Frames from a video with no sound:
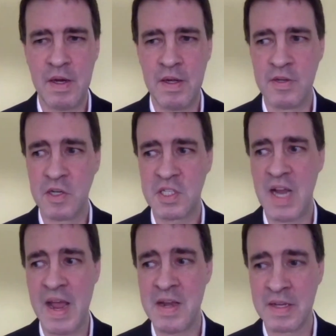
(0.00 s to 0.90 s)

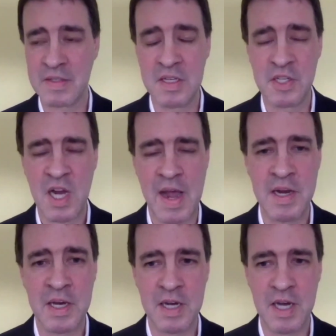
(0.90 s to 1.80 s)
understandings in
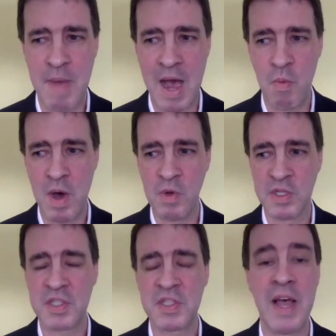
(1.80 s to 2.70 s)
China about what
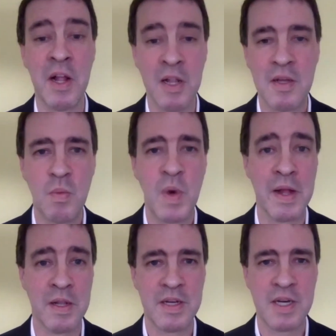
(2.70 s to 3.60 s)
will sell
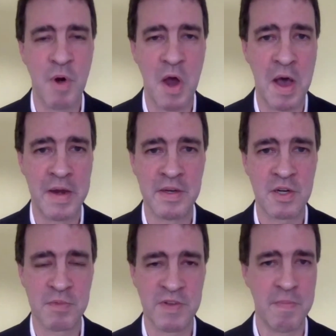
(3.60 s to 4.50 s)
well abroad in
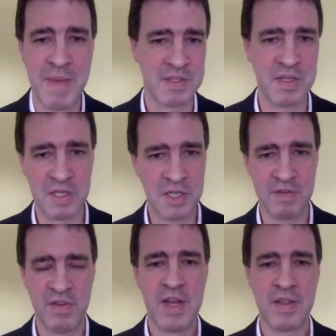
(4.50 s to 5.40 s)
terms of a message
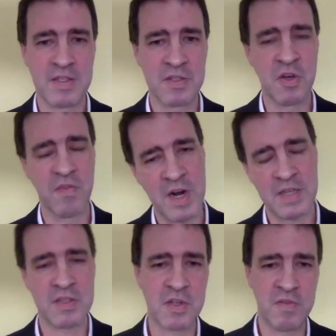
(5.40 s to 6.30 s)
of this is good for
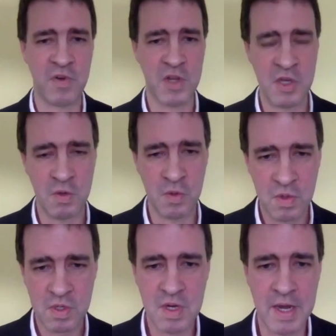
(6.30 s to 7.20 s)
us, it's good for
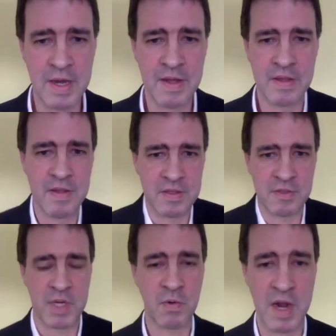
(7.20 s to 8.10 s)
you,
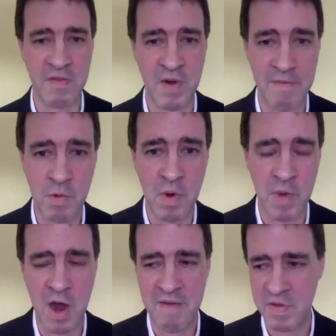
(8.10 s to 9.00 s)
this will be great for
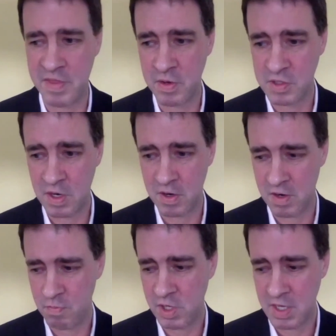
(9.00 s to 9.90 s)
everyone, when often those
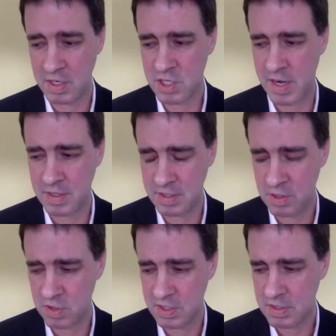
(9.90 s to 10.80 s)
are really in China's
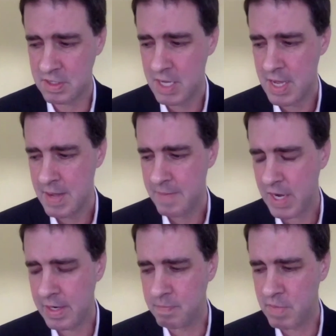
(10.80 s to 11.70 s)
interests.
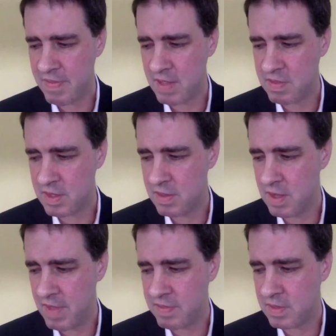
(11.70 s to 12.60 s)
And
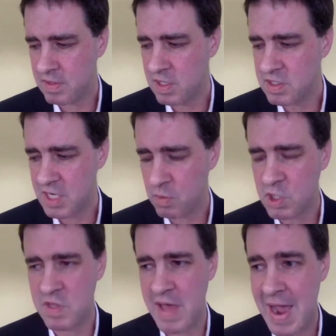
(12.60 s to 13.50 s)
then to
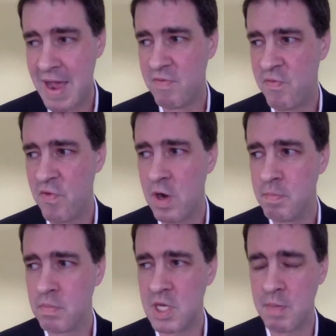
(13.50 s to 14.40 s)
distinguish that
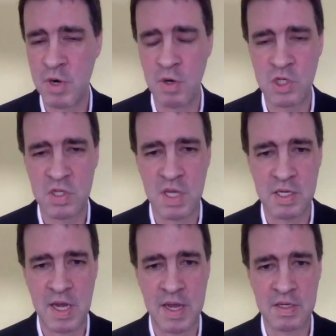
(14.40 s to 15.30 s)
from the approach
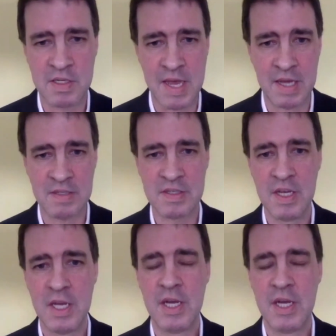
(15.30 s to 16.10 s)
that China takes